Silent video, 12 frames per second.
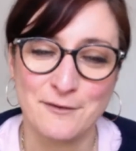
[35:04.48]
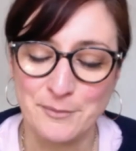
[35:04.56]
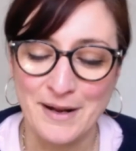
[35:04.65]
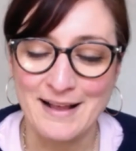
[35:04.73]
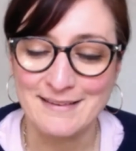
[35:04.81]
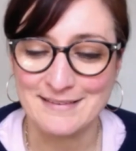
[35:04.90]
of
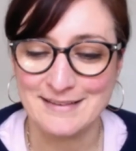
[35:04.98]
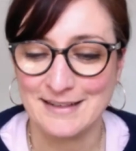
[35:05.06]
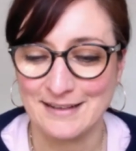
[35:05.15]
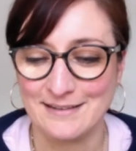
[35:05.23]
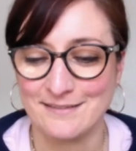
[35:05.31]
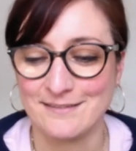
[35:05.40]
plastic
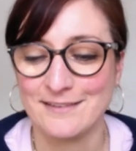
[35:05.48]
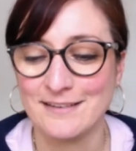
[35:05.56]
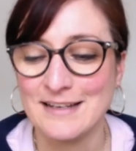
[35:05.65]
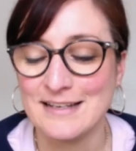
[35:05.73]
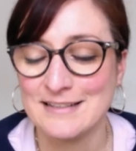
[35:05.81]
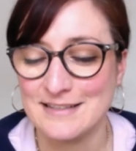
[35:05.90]
and
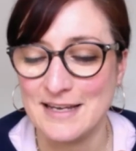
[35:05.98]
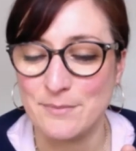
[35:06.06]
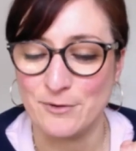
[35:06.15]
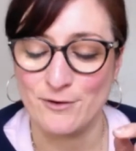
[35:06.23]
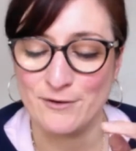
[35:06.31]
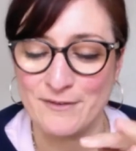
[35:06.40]

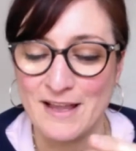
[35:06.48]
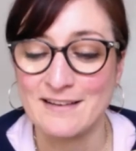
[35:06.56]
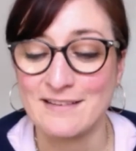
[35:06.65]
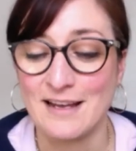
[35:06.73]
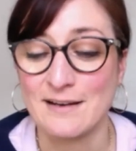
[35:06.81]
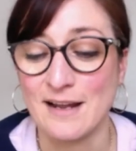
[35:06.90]
tape and all of
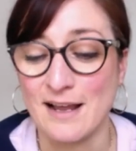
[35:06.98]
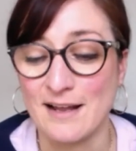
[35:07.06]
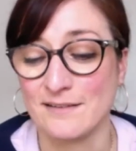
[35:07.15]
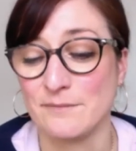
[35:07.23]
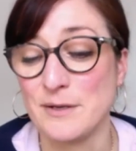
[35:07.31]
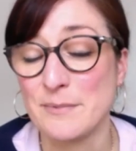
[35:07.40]
that,
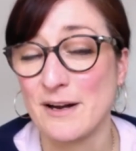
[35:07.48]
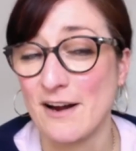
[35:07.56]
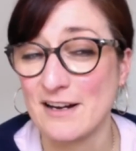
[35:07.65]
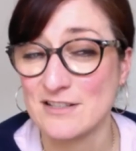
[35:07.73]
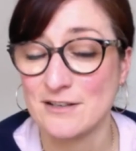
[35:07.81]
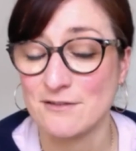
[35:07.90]
and people are
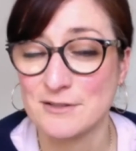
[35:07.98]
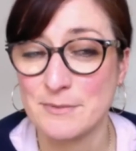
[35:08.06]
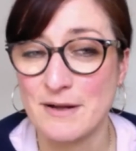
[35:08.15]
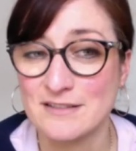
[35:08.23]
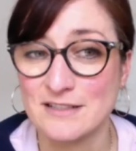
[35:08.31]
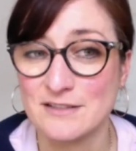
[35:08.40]
actually
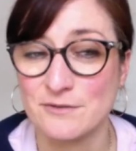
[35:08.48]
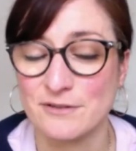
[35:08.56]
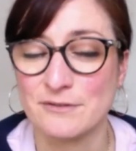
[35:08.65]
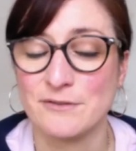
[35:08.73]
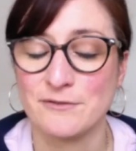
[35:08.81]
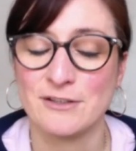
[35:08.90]
responding to
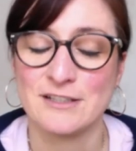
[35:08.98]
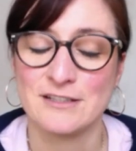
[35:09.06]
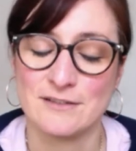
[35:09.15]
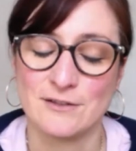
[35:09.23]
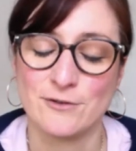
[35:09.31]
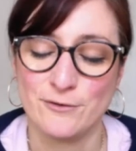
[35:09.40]
it. We've written
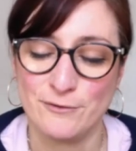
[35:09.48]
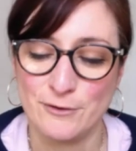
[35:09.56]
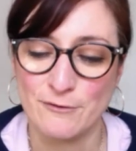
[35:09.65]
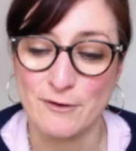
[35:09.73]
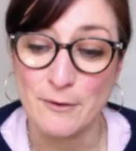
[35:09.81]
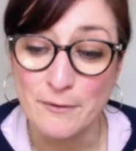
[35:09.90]
to a good few
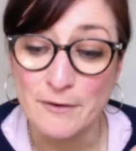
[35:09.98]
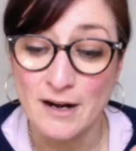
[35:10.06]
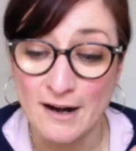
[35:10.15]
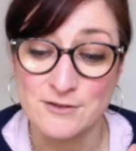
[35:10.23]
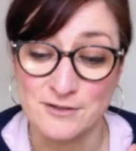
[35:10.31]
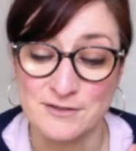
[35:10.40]
of our
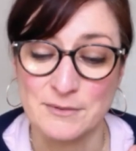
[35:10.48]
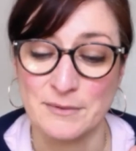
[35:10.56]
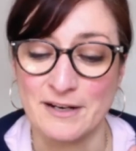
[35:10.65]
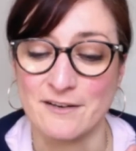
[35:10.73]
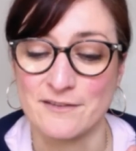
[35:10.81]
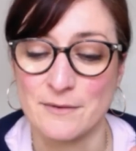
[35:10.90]
larger
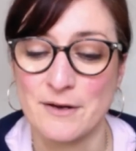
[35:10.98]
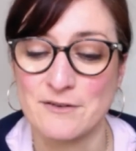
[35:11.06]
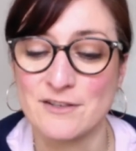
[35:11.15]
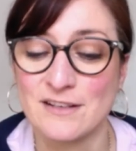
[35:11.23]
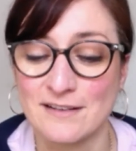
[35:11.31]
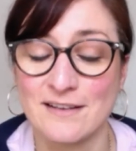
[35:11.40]
suppliers
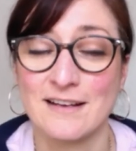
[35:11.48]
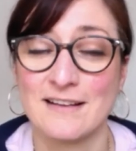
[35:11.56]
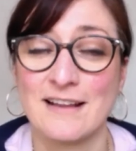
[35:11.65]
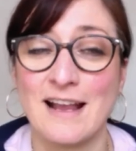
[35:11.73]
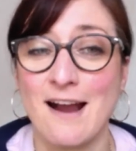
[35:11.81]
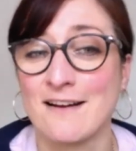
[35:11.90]
about it, and
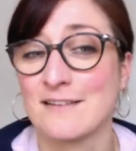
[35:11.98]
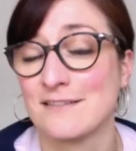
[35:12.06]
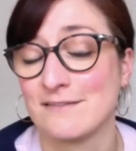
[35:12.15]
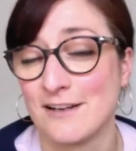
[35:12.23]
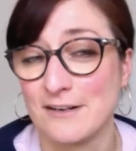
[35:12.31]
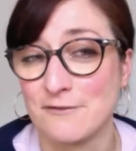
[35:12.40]
they are
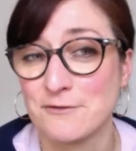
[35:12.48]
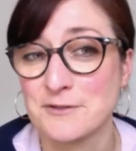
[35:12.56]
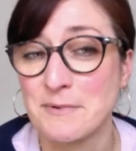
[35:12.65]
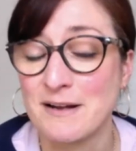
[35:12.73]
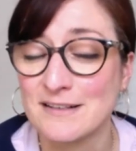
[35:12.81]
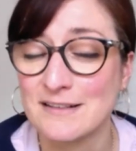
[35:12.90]
kind of
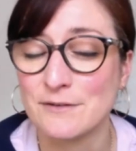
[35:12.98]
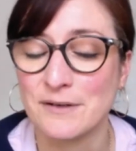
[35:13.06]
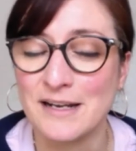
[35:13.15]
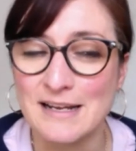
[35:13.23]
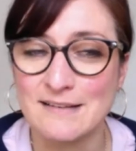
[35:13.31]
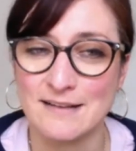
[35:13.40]
responding, so
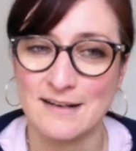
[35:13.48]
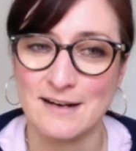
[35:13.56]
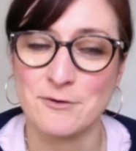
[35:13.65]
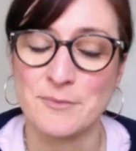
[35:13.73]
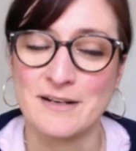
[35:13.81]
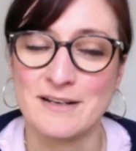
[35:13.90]
it is on
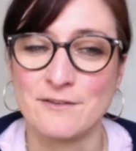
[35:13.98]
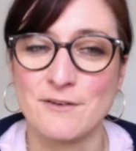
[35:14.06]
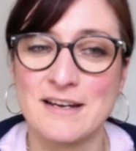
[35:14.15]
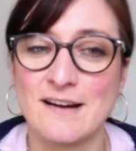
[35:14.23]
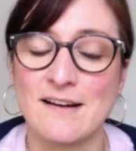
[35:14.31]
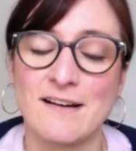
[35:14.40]
everybody's
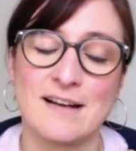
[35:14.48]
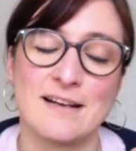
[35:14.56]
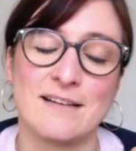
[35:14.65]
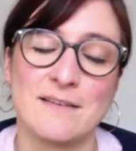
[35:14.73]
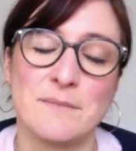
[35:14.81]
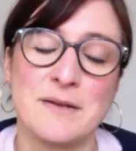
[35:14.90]
radar, and
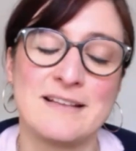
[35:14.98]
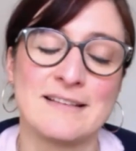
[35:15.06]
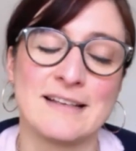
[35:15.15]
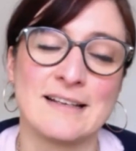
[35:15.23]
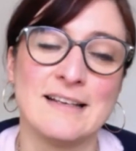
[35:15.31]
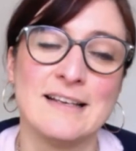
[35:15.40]
it's
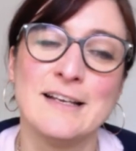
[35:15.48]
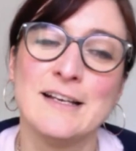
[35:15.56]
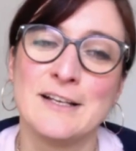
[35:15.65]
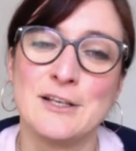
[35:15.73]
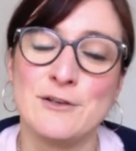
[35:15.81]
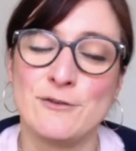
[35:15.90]
amazing.
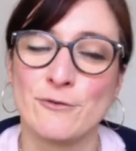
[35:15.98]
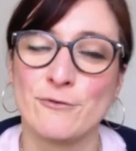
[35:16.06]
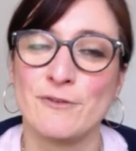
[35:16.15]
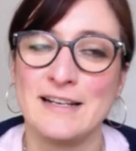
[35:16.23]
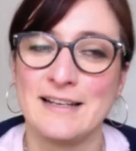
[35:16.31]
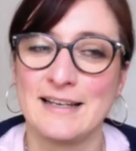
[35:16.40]
You don't
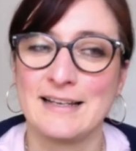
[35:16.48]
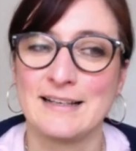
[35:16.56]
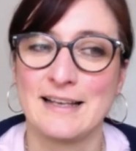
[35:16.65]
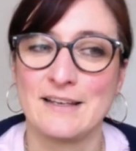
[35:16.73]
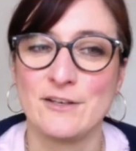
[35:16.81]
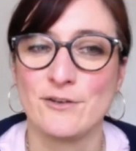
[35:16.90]
really think
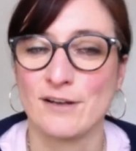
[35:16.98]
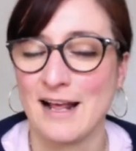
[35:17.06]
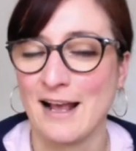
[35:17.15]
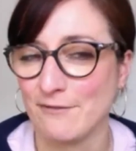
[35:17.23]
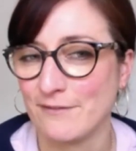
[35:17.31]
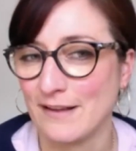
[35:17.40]
that you can
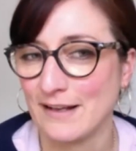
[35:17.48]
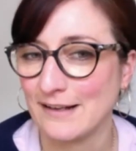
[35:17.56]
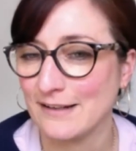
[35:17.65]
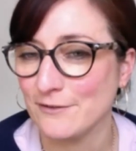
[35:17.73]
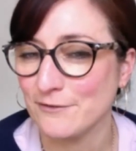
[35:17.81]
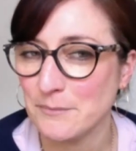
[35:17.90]
have that
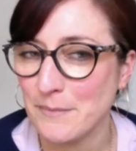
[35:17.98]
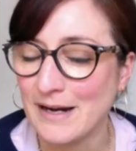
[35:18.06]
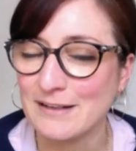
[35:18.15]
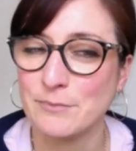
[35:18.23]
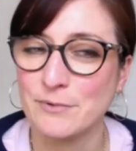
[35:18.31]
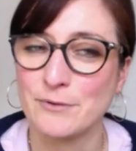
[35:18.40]
kind of
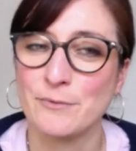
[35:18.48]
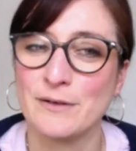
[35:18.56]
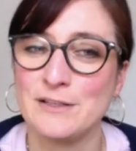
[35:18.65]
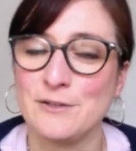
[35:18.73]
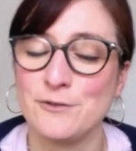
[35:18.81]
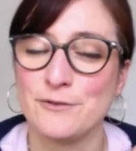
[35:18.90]
impact, but
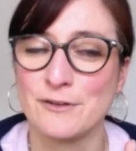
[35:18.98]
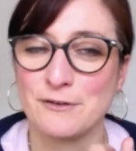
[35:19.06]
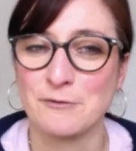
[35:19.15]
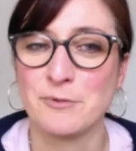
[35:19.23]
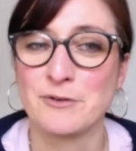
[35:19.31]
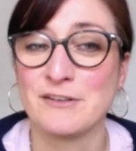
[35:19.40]
when you sort
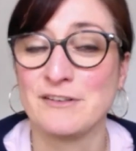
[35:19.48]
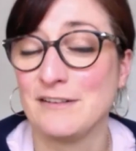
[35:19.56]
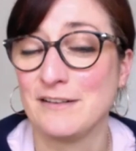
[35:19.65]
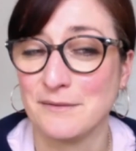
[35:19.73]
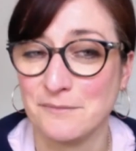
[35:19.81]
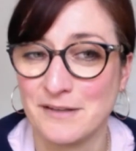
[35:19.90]
of put it
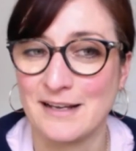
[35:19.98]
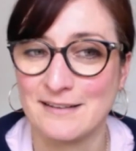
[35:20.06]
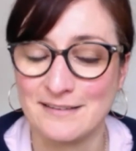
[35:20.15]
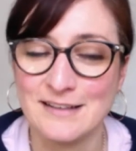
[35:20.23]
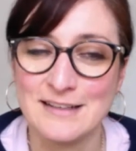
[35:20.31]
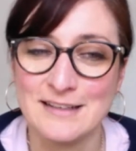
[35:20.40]
to them
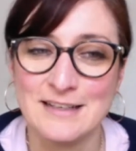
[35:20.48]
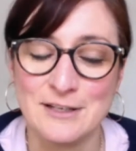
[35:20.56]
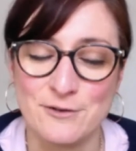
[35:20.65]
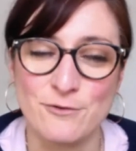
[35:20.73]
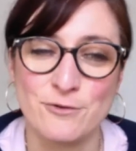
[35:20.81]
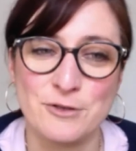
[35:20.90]
that,
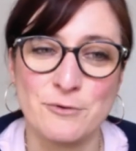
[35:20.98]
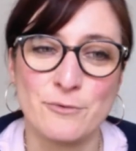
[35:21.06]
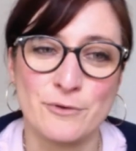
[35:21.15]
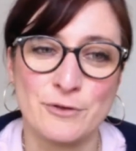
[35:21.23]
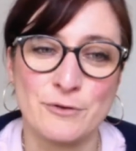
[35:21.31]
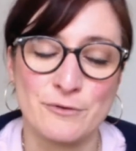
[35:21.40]
you know,
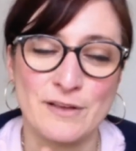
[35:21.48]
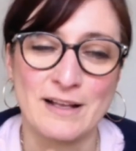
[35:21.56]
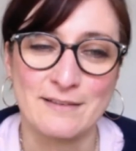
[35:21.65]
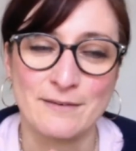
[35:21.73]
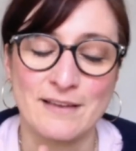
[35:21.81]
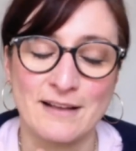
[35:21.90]

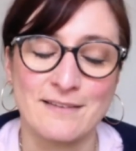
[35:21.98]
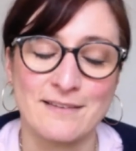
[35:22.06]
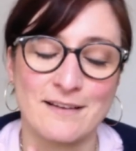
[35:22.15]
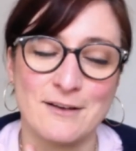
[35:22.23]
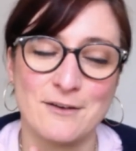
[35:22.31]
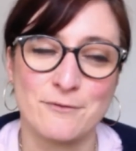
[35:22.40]
that's
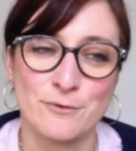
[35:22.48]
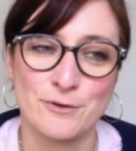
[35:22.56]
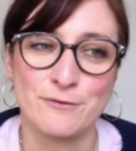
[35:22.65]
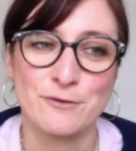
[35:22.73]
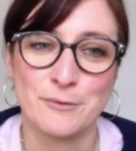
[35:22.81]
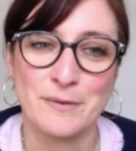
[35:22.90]
kind of one
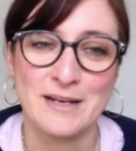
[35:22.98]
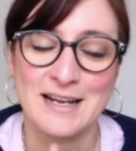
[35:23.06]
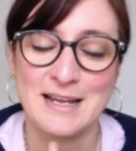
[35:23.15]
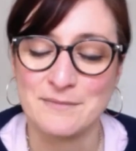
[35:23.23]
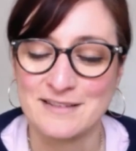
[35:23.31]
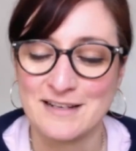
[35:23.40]
of your main
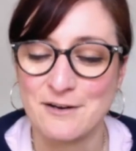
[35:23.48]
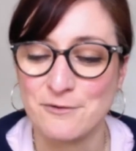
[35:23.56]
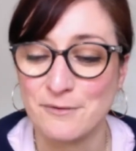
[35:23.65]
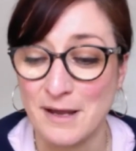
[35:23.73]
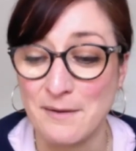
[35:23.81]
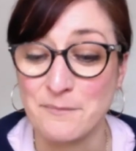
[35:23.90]
aims now,
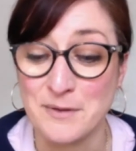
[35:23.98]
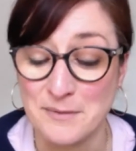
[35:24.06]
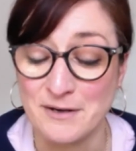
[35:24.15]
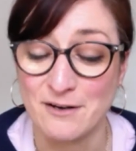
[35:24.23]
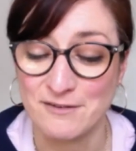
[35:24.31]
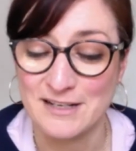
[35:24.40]
and
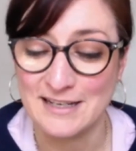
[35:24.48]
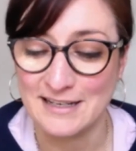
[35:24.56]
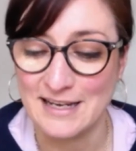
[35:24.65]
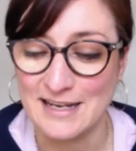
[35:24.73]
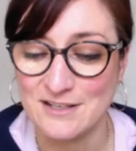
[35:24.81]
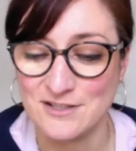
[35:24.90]
people are really
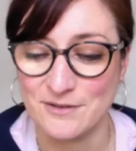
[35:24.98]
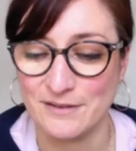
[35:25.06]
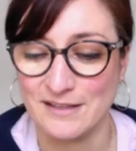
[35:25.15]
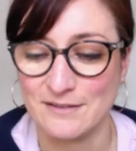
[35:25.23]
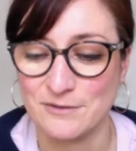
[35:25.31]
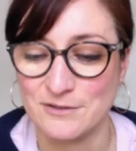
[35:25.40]
engaging with
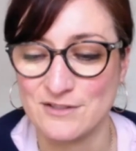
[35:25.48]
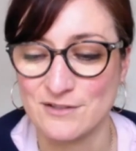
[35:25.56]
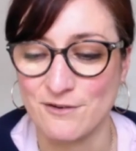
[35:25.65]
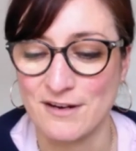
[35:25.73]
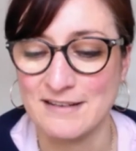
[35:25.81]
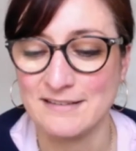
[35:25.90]
it, which is
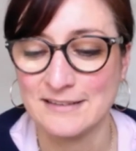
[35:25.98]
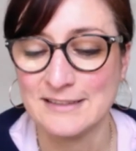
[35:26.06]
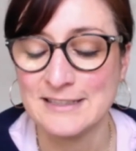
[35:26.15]
great.